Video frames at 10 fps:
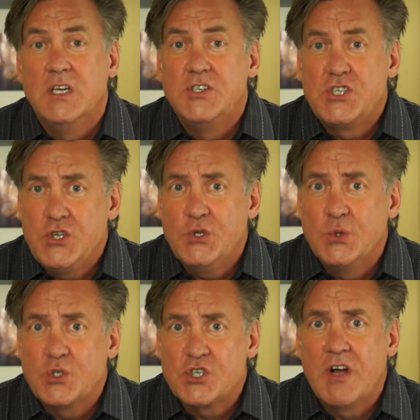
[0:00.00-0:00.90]
And
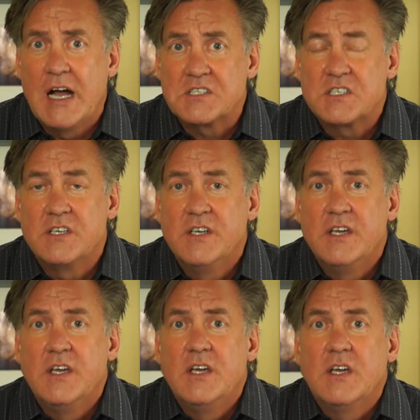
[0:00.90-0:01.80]
two, trust.
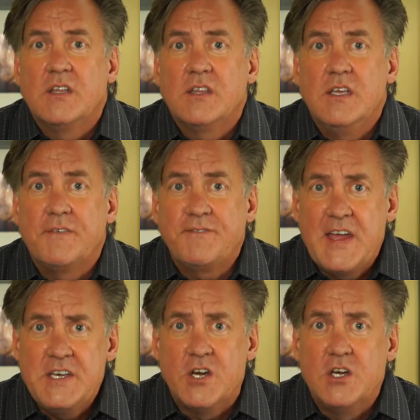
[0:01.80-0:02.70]
The
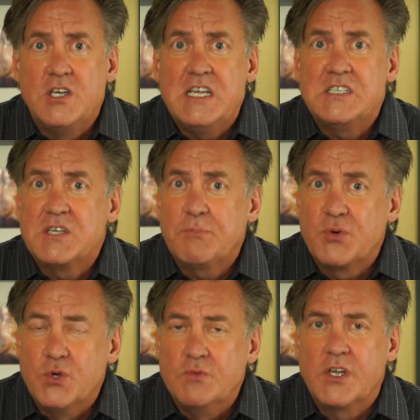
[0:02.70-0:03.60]
offender needs to
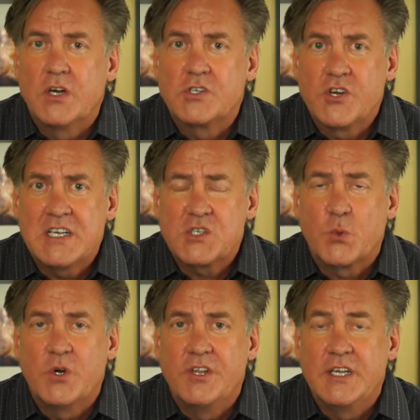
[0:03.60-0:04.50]
prove they are
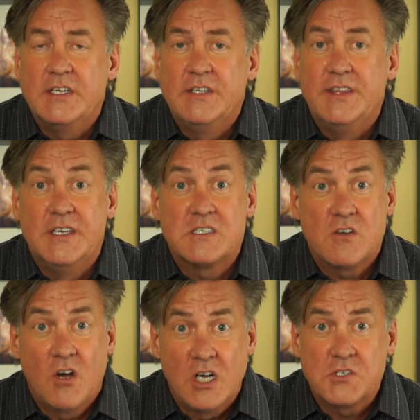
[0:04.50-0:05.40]
trustworthy, and
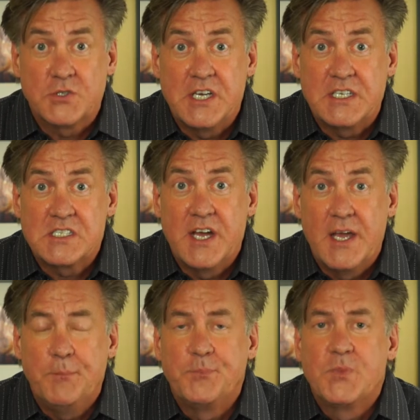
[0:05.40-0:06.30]
this also takes
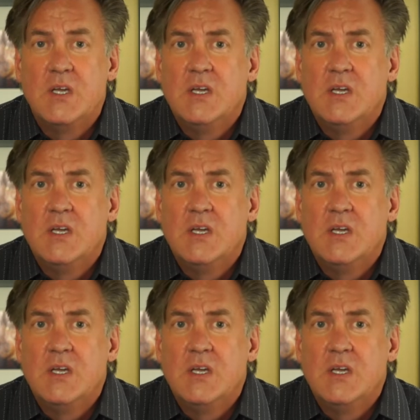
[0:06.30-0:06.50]
time.